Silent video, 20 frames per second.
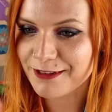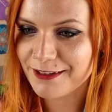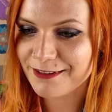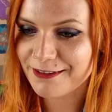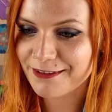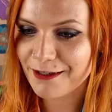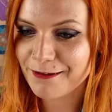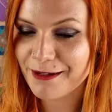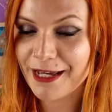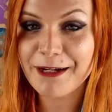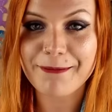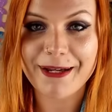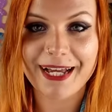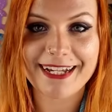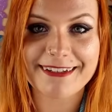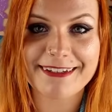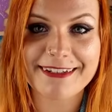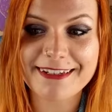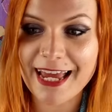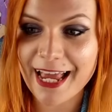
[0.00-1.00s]
So
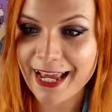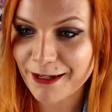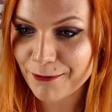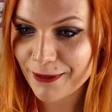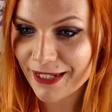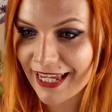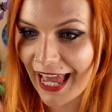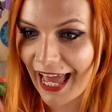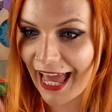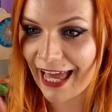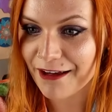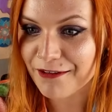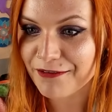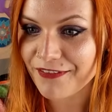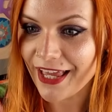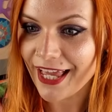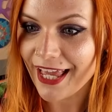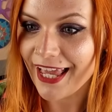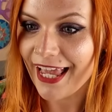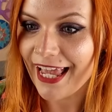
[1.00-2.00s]
anyway, today we have
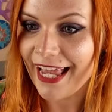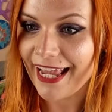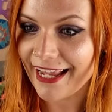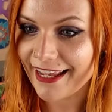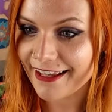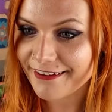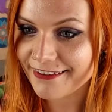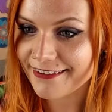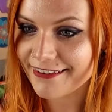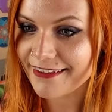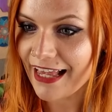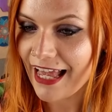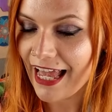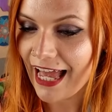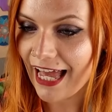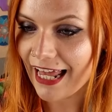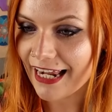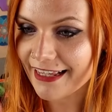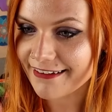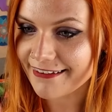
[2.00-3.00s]
Hiss,
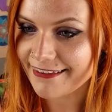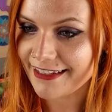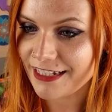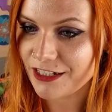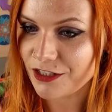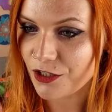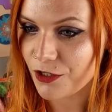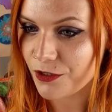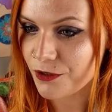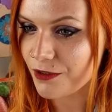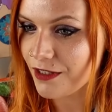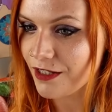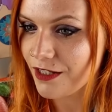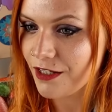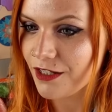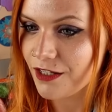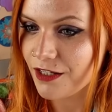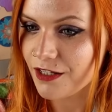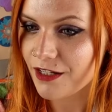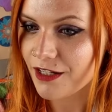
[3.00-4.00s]
Alexinho,
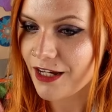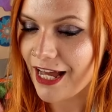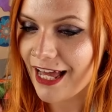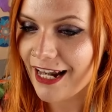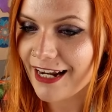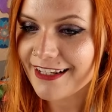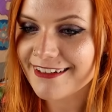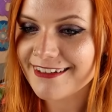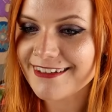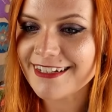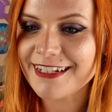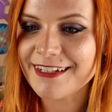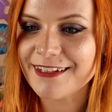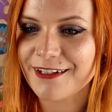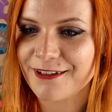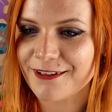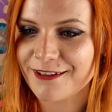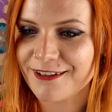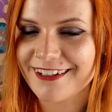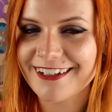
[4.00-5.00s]

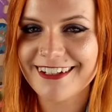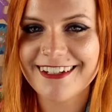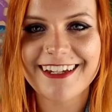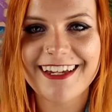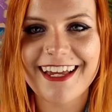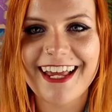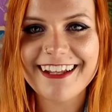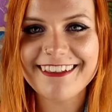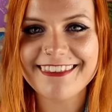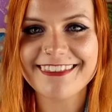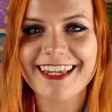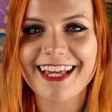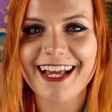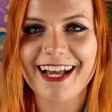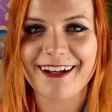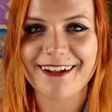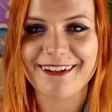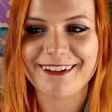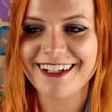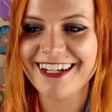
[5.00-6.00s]

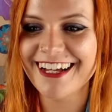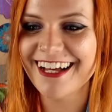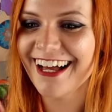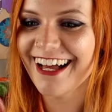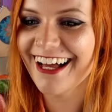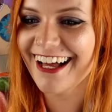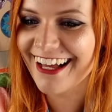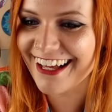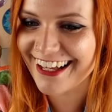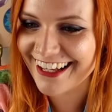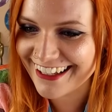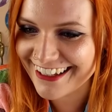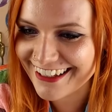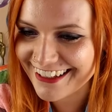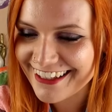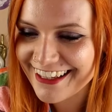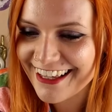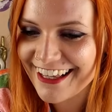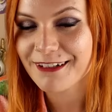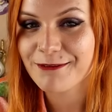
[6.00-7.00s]
Então.
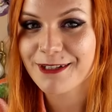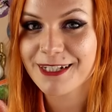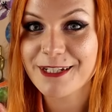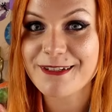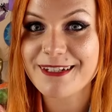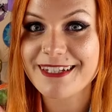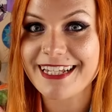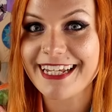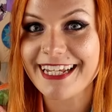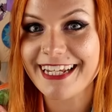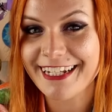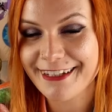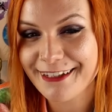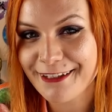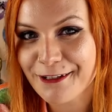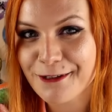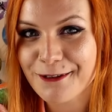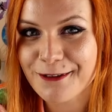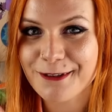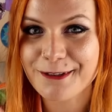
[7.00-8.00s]
When you see
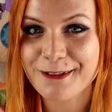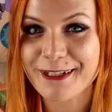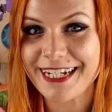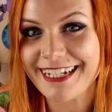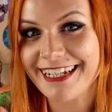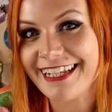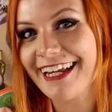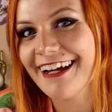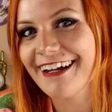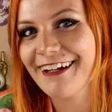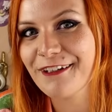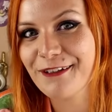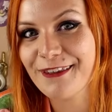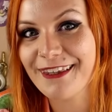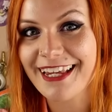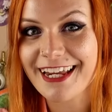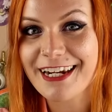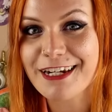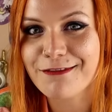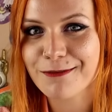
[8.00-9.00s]
Inho or Inha on
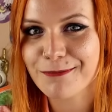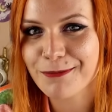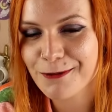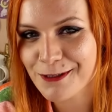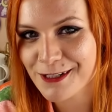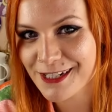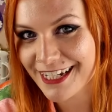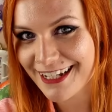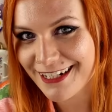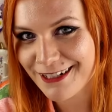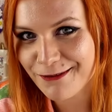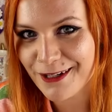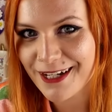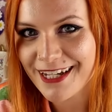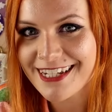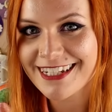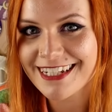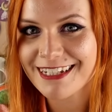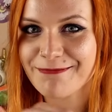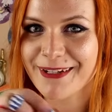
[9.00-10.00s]
the end of a Portuguese
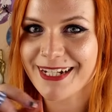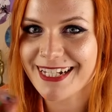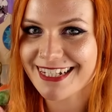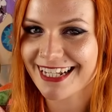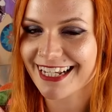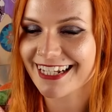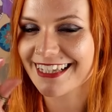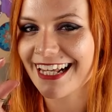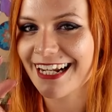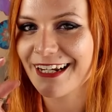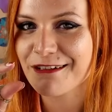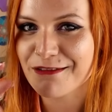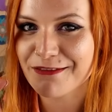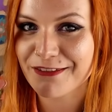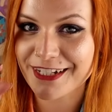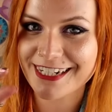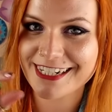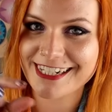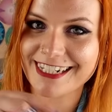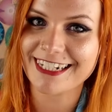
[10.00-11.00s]
word, it means like the little
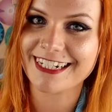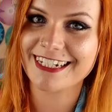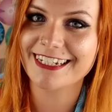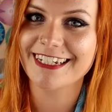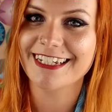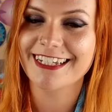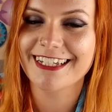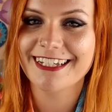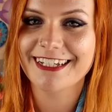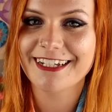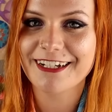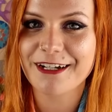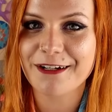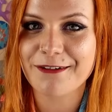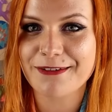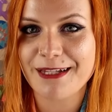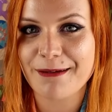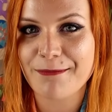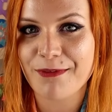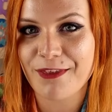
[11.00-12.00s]
version
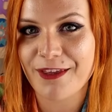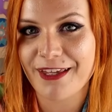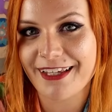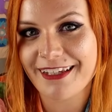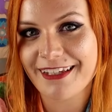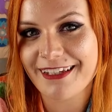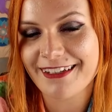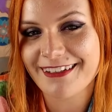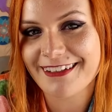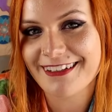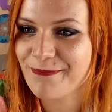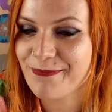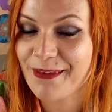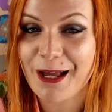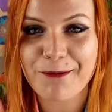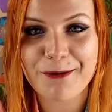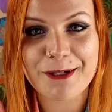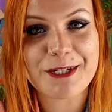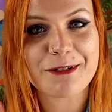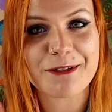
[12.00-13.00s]
of something.
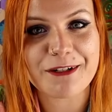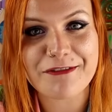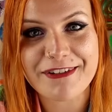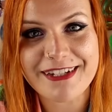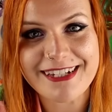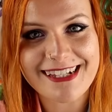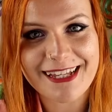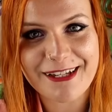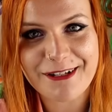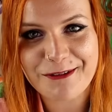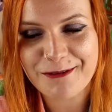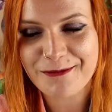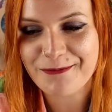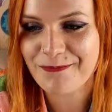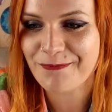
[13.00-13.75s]
I wonder if he's little.